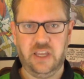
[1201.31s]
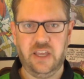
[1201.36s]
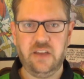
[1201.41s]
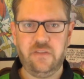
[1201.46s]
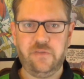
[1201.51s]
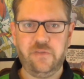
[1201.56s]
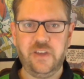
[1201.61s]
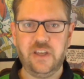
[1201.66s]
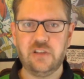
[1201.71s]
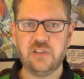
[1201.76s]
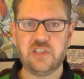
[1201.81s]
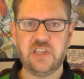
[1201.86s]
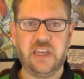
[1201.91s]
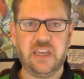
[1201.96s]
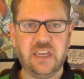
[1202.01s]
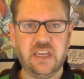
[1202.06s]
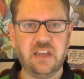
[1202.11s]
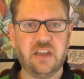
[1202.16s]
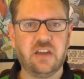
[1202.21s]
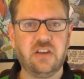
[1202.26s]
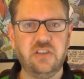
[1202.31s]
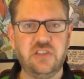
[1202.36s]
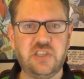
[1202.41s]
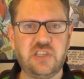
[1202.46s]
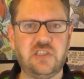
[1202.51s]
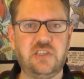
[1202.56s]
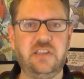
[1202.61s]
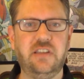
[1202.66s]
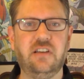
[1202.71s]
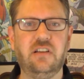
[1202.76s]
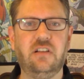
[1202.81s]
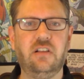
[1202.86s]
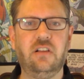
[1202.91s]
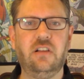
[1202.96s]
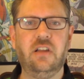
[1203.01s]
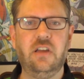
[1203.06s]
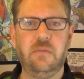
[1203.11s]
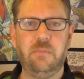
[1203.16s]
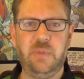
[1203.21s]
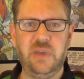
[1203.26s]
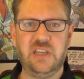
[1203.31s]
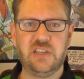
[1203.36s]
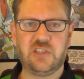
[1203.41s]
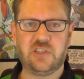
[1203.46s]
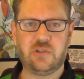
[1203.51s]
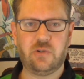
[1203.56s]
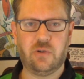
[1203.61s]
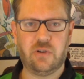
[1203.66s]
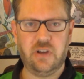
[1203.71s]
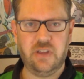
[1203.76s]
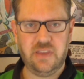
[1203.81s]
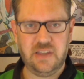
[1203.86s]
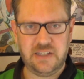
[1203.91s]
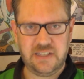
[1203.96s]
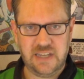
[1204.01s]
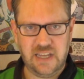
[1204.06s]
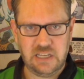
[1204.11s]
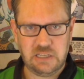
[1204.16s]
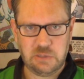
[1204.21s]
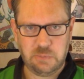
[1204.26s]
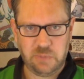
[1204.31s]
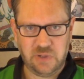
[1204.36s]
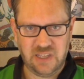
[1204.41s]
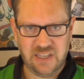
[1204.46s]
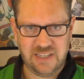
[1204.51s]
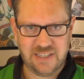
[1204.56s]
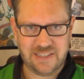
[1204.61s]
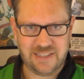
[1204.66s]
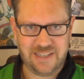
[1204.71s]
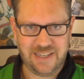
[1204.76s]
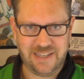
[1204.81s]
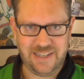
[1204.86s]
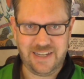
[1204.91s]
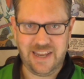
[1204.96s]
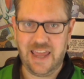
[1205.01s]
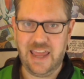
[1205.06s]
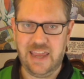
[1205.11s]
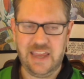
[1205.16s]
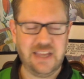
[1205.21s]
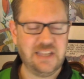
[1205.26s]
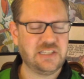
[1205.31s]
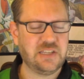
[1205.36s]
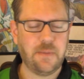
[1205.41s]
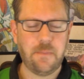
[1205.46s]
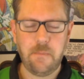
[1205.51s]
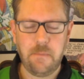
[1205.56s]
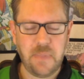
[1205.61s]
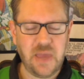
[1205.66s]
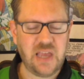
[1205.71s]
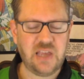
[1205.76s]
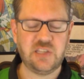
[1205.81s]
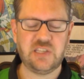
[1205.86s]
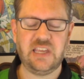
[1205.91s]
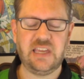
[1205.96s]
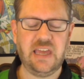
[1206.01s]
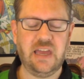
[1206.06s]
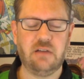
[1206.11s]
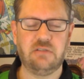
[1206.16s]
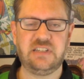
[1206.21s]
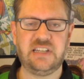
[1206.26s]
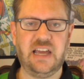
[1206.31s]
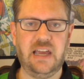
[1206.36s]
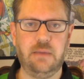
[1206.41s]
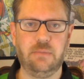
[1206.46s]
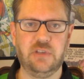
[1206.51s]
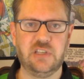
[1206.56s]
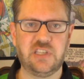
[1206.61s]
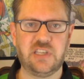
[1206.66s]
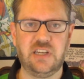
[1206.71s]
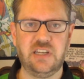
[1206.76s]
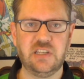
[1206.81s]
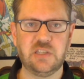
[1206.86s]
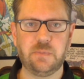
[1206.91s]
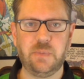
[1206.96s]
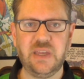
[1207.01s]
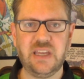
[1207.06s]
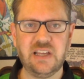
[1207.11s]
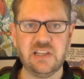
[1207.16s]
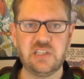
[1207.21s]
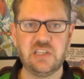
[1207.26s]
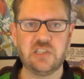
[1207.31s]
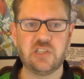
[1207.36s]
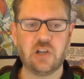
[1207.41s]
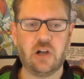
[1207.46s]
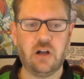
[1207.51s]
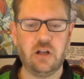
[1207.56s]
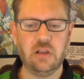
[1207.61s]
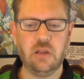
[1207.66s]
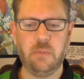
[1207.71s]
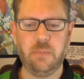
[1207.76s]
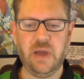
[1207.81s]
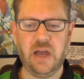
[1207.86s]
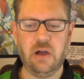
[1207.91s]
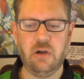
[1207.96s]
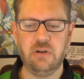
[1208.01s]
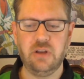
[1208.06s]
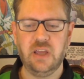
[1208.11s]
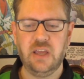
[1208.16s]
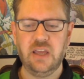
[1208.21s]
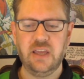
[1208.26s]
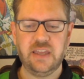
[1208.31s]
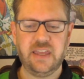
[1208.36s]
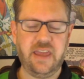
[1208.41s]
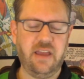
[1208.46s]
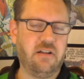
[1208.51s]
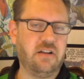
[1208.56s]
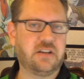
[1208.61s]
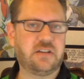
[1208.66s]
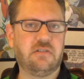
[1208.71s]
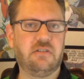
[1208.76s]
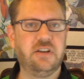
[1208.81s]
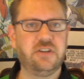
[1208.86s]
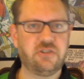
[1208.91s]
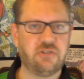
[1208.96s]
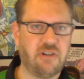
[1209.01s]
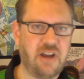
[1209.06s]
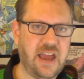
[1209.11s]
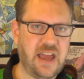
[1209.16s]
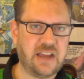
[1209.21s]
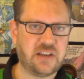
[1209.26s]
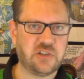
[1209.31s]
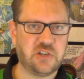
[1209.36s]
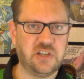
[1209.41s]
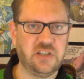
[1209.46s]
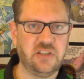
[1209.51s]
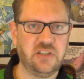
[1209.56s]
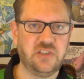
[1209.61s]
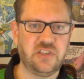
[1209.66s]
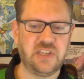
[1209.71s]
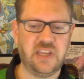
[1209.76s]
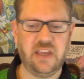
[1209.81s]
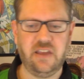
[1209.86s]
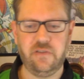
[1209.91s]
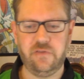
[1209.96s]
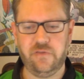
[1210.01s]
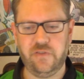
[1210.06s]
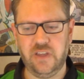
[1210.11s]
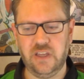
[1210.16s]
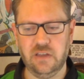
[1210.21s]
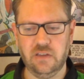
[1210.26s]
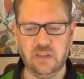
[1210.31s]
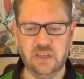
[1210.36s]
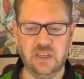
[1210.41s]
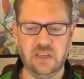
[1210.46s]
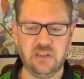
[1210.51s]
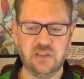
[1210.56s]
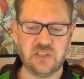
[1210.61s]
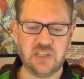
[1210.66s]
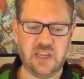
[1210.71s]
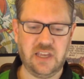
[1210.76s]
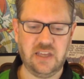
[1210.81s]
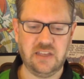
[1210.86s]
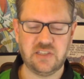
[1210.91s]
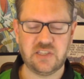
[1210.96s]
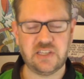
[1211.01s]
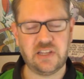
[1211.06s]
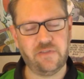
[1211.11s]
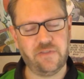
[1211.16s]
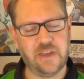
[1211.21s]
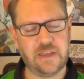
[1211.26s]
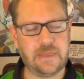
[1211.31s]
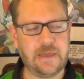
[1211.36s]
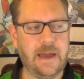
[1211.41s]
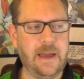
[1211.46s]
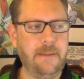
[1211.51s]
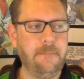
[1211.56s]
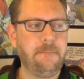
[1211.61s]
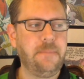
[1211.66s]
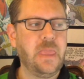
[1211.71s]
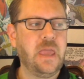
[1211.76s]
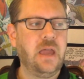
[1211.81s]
It feels like it could still be a story that takes place today. It's amazing how timeless it is because it's all about character interactions and feelings and stuff like that.